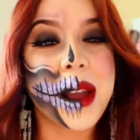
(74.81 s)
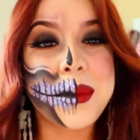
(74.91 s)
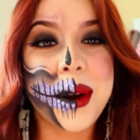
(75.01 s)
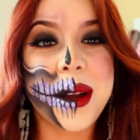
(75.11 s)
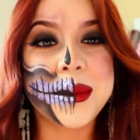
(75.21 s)
I
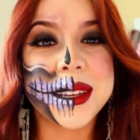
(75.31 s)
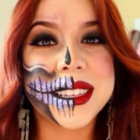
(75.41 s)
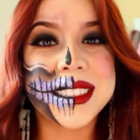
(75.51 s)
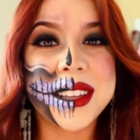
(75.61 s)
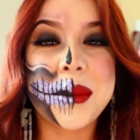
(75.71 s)

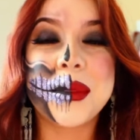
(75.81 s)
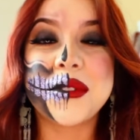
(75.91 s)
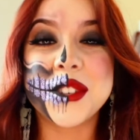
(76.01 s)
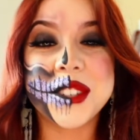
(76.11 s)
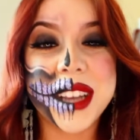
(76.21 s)
promise.
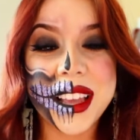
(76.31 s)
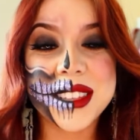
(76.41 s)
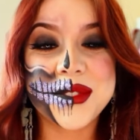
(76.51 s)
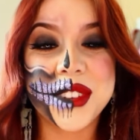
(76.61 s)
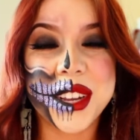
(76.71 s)
But for
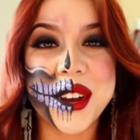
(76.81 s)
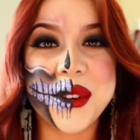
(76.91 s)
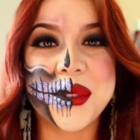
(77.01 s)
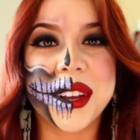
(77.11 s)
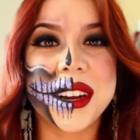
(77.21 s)
today's
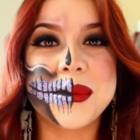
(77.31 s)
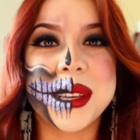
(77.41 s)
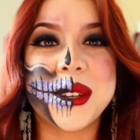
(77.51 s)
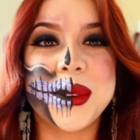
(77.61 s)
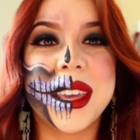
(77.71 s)
video, we're gonna
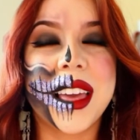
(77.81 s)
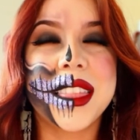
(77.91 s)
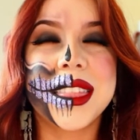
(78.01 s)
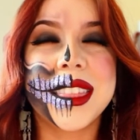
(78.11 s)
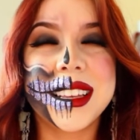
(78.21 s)
be doing
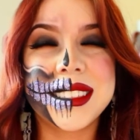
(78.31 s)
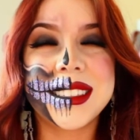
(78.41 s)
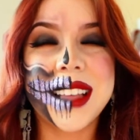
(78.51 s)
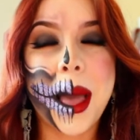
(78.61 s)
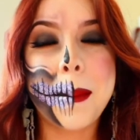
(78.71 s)

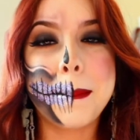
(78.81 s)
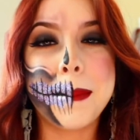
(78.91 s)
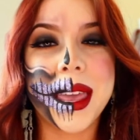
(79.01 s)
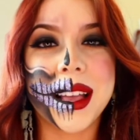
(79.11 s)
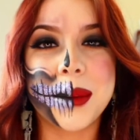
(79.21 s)
this
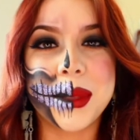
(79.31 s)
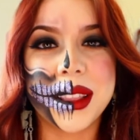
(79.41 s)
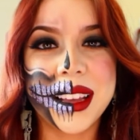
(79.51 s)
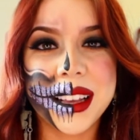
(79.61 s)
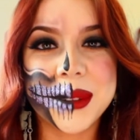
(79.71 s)
makeup
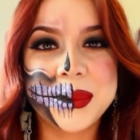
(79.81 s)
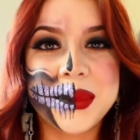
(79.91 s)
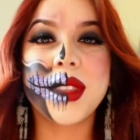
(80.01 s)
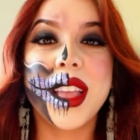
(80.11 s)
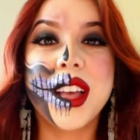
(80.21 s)
look.
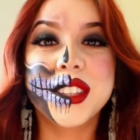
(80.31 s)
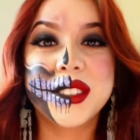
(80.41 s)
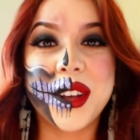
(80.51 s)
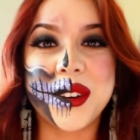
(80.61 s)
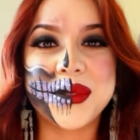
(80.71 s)

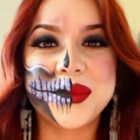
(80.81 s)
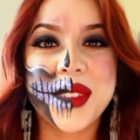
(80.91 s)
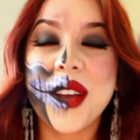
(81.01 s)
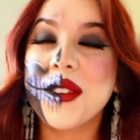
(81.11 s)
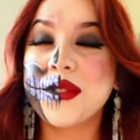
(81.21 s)
So
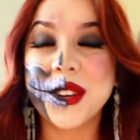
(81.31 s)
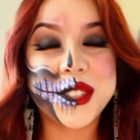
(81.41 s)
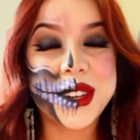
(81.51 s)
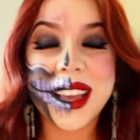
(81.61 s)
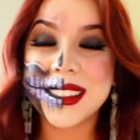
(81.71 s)
for
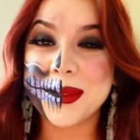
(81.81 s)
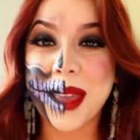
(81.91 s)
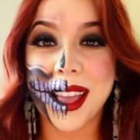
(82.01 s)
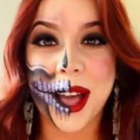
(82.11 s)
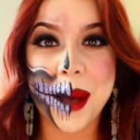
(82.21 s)
today's
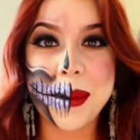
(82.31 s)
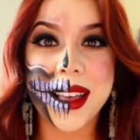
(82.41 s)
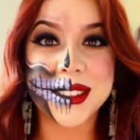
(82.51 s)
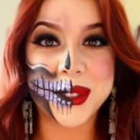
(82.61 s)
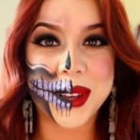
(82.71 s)
makeup,
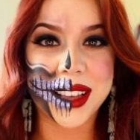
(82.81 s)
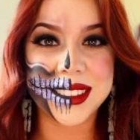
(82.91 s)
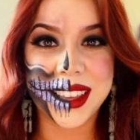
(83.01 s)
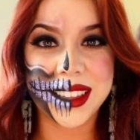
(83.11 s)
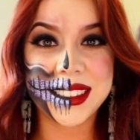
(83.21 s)
as you
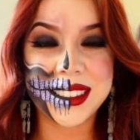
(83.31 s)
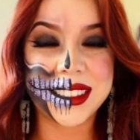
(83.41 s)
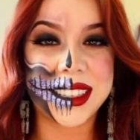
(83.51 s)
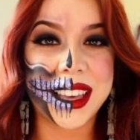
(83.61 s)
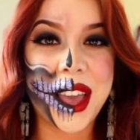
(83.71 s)
guys can
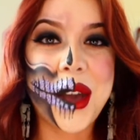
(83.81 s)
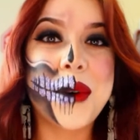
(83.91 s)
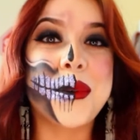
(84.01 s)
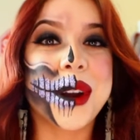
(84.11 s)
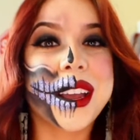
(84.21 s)
see,
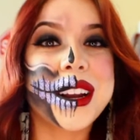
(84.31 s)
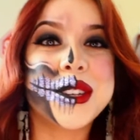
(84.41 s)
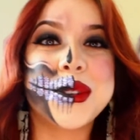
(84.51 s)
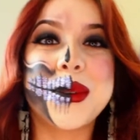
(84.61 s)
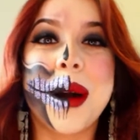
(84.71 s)
we're gonna
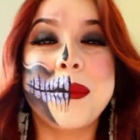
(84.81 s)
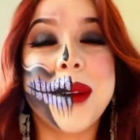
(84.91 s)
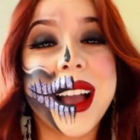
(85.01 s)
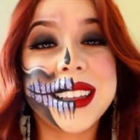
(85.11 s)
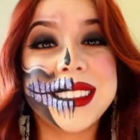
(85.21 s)
do
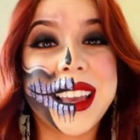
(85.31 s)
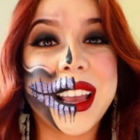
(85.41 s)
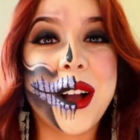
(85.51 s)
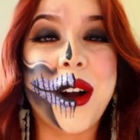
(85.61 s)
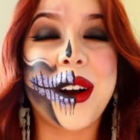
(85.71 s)
my
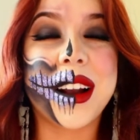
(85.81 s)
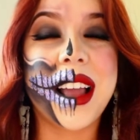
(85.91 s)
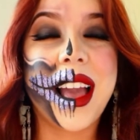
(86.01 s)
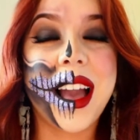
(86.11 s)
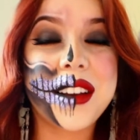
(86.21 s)
take on
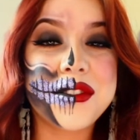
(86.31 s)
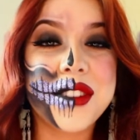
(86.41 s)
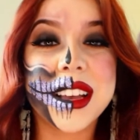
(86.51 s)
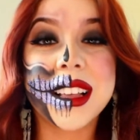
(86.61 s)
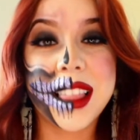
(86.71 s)

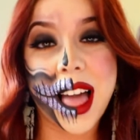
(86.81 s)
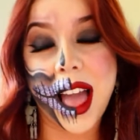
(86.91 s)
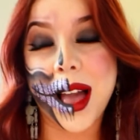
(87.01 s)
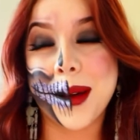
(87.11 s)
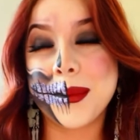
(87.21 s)
half
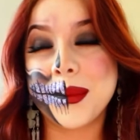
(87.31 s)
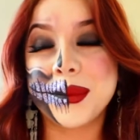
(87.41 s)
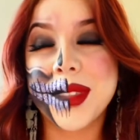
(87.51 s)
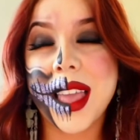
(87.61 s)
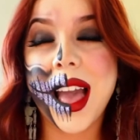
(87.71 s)
glam,
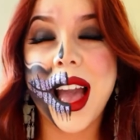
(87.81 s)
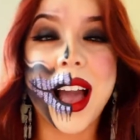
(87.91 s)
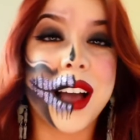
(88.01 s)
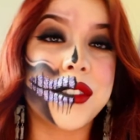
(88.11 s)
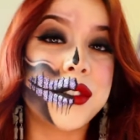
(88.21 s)

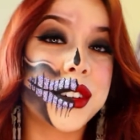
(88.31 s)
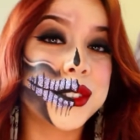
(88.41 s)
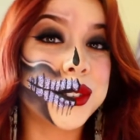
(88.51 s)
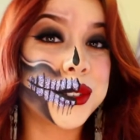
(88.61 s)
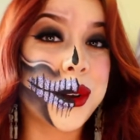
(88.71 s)
half
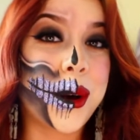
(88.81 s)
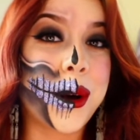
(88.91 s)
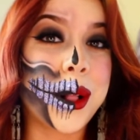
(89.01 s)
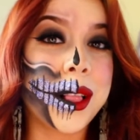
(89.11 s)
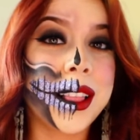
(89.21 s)

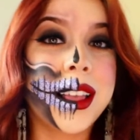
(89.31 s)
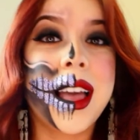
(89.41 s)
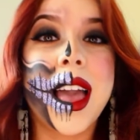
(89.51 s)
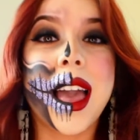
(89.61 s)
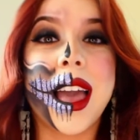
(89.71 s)
skull,
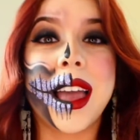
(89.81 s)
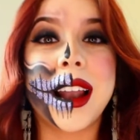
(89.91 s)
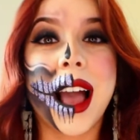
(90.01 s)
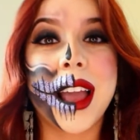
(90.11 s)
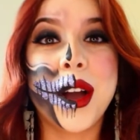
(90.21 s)

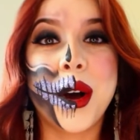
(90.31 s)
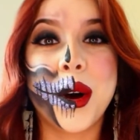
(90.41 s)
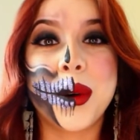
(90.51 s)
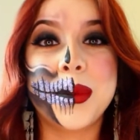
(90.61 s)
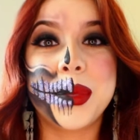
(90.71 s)
and I
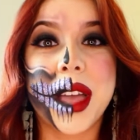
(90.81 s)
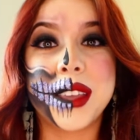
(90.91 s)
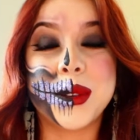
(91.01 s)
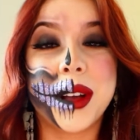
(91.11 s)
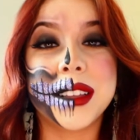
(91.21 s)
hope
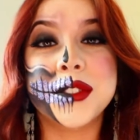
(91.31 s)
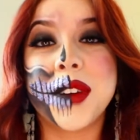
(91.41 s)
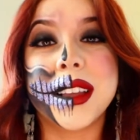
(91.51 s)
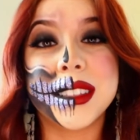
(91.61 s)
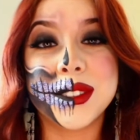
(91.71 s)
that you guys
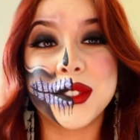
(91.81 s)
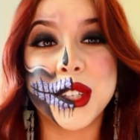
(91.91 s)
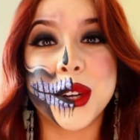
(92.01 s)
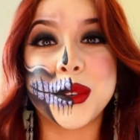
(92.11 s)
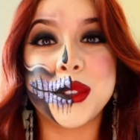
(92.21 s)
find this
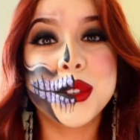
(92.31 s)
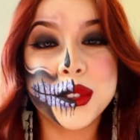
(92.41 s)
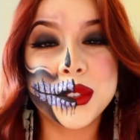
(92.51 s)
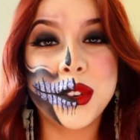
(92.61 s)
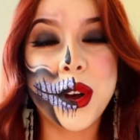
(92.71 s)
video
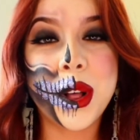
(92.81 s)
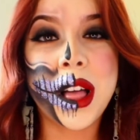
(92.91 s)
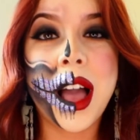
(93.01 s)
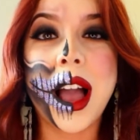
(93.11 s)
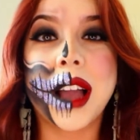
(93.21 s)

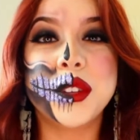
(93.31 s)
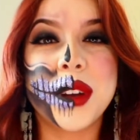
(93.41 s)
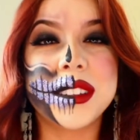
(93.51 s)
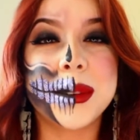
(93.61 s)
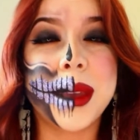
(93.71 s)
useful. I
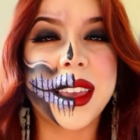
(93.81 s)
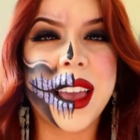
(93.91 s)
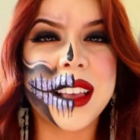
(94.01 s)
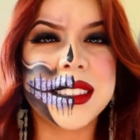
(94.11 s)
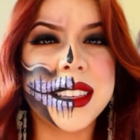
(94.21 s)
tried to make
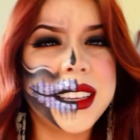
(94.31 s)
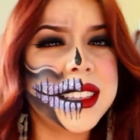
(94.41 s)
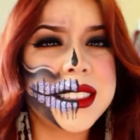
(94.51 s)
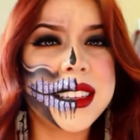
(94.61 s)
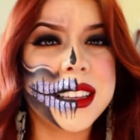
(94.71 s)
it as
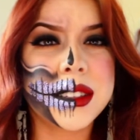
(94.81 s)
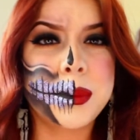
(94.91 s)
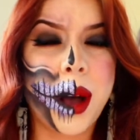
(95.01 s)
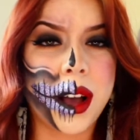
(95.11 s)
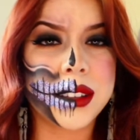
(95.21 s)
easy as
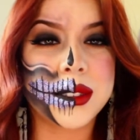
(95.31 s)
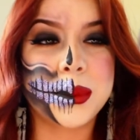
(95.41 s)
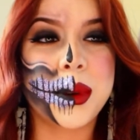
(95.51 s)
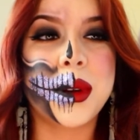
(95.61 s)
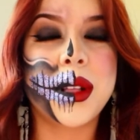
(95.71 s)

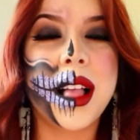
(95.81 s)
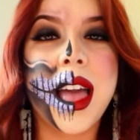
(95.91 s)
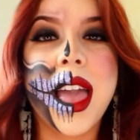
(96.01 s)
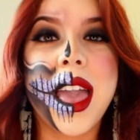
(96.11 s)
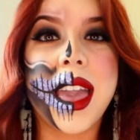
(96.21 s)
possible,
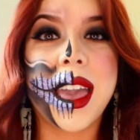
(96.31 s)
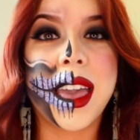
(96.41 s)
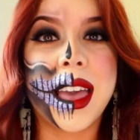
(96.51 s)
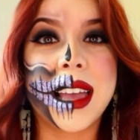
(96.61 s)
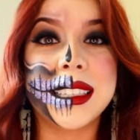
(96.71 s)

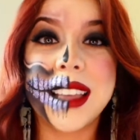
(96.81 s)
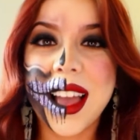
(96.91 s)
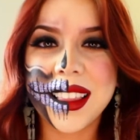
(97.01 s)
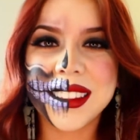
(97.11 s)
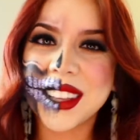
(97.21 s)
and
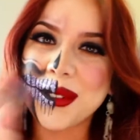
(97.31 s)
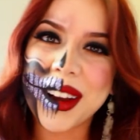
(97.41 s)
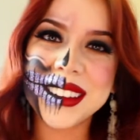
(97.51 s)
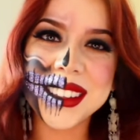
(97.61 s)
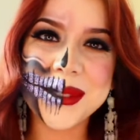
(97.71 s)
yeah, let's get
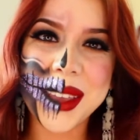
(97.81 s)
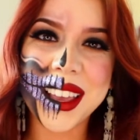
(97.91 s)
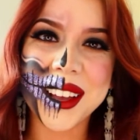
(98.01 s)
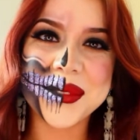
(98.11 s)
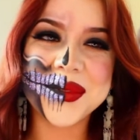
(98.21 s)
right into the makeup.